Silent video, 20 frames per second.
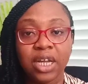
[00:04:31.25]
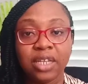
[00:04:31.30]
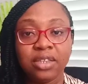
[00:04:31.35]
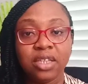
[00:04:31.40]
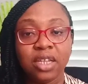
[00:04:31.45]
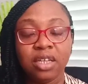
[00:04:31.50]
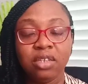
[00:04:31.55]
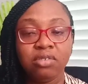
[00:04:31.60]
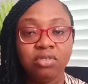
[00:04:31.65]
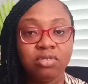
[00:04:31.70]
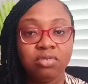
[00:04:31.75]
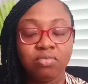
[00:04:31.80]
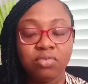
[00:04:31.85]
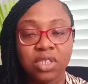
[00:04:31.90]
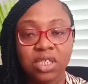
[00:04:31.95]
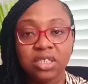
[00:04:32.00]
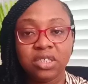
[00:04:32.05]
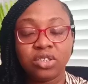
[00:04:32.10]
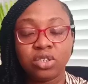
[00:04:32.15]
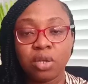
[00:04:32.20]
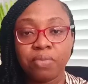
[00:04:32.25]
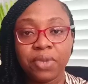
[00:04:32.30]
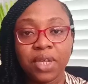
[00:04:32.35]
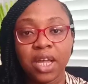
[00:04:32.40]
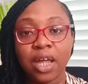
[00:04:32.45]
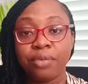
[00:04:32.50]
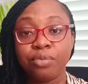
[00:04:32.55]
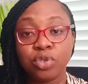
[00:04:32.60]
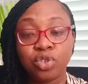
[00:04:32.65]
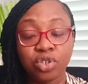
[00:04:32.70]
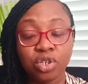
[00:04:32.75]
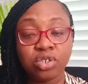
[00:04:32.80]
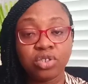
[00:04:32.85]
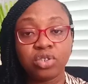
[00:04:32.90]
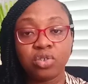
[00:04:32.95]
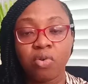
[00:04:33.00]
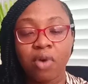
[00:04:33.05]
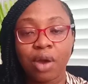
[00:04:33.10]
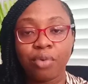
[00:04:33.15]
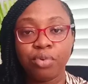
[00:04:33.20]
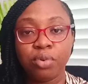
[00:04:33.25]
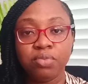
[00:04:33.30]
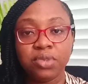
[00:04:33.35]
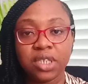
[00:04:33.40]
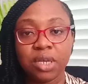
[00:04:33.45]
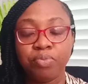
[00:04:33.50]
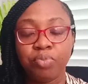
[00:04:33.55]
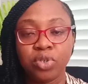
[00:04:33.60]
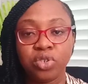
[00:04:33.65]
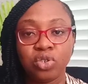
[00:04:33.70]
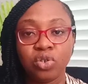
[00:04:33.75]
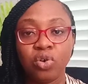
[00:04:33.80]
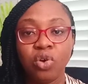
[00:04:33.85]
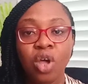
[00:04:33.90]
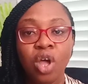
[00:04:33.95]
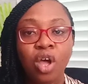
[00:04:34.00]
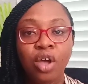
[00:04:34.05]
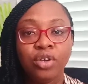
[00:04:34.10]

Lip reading: and then this is something I would just store at room temperature.